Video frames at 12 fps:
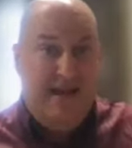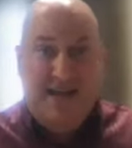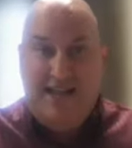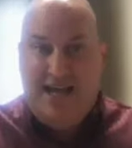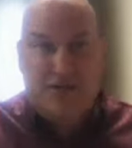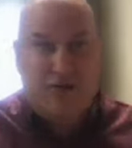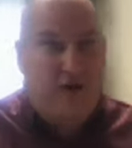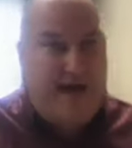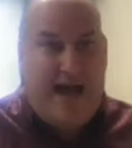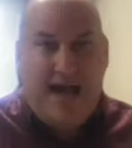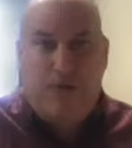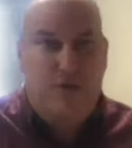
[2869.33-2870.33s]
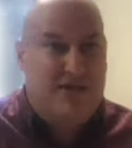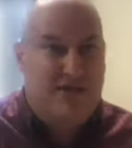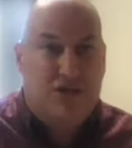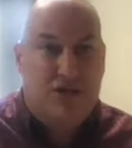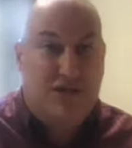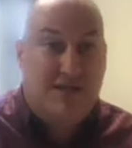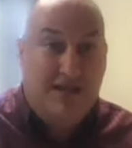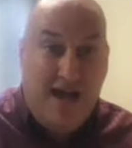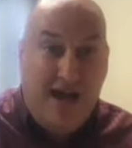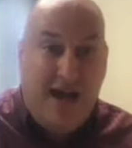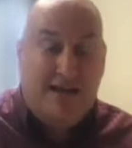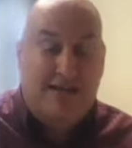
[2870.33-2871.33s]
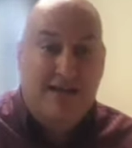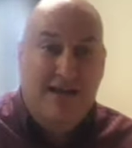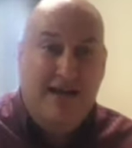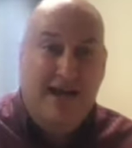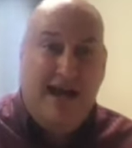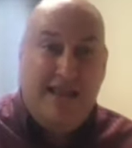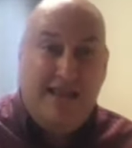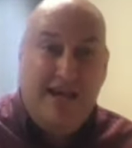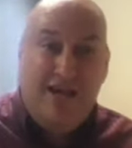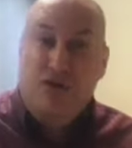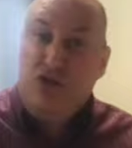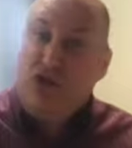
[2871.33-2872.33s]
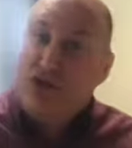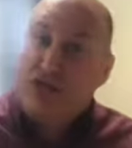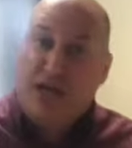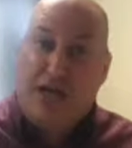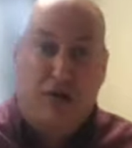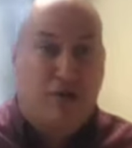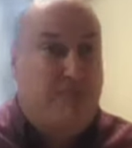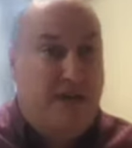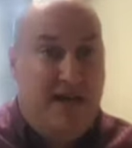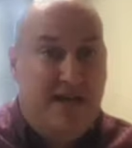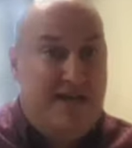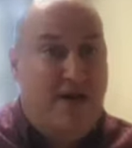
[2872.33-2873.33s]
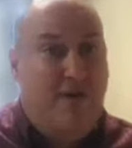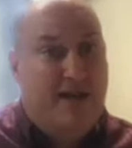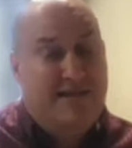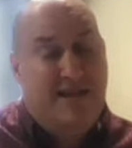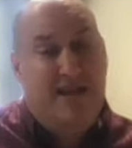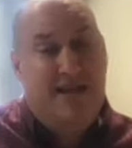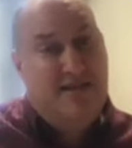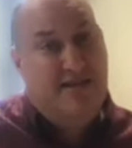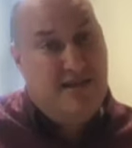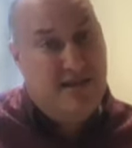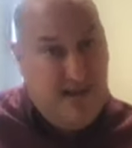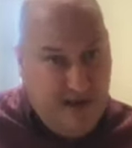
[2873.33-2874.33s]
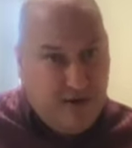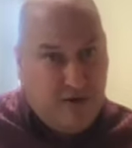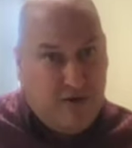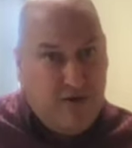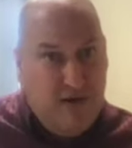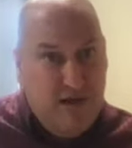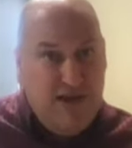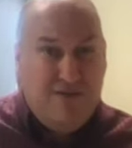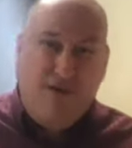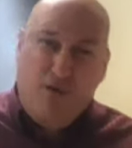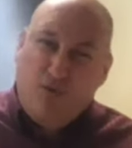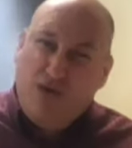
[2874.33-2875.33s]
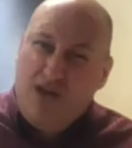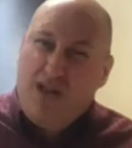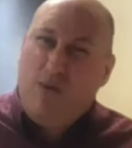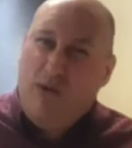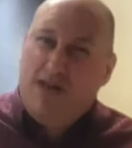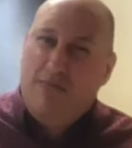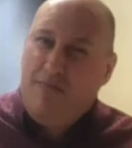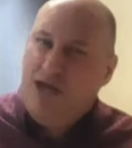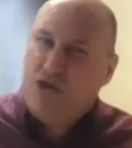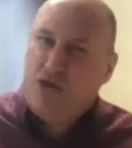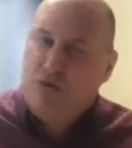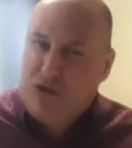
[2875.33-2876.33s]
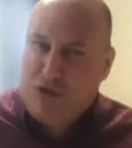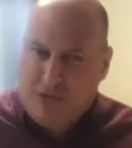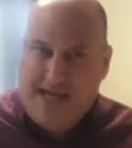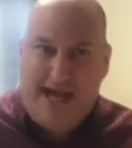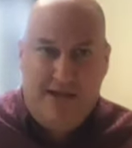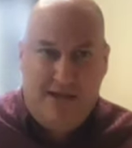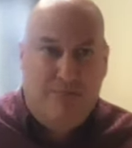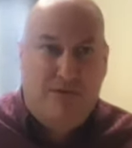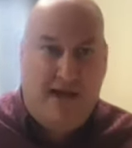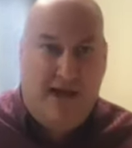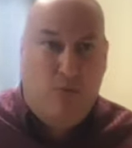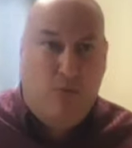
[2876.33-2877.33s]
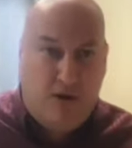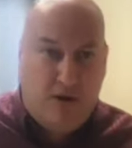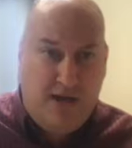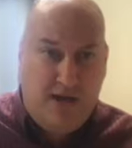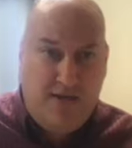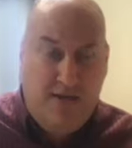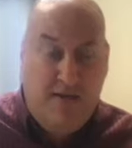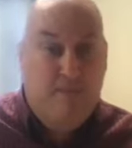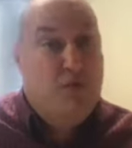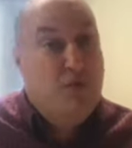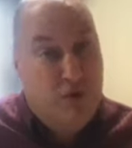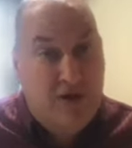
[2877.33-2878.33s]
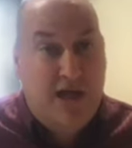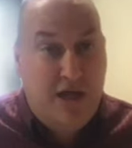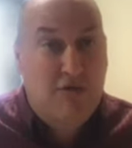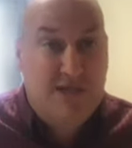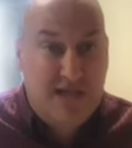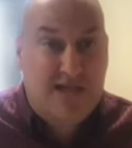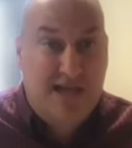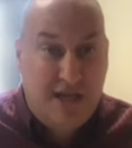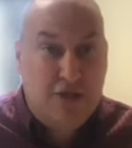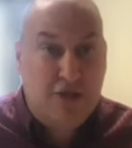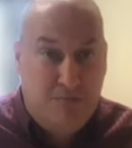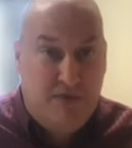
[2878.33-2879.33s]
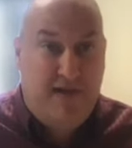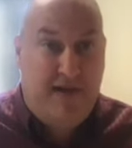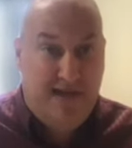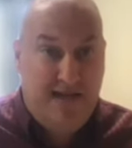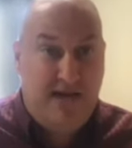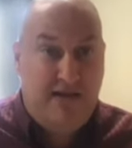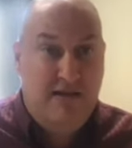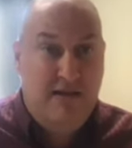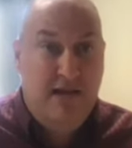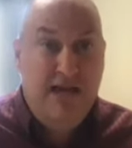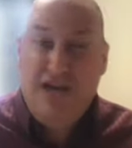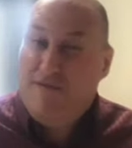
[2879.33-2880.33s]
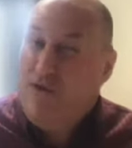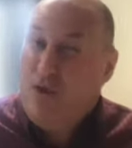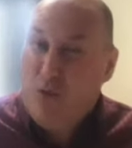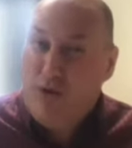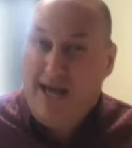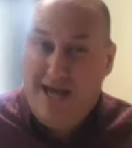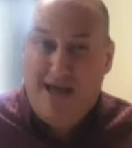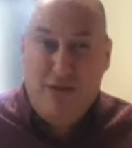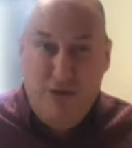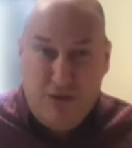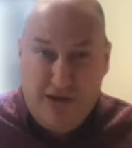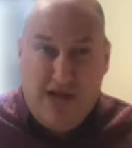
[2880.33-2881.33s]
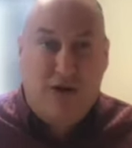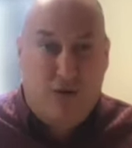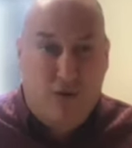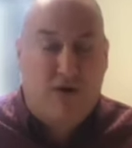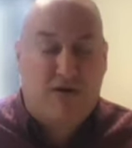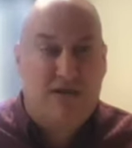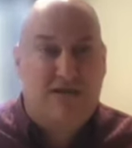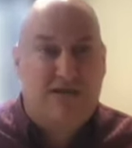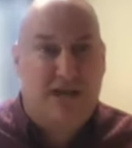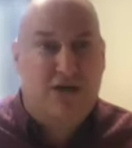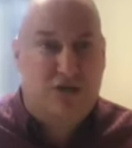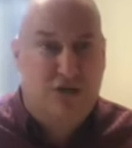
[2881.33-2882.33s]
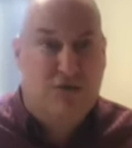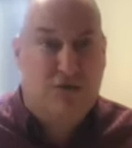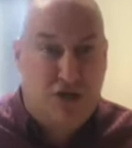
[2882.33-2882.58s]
And that's all acquisition does. And then just like your P&L at the end of the year, if you really want to measure, is your talent plan working? Look at your succession planning. If you can't look at your organizational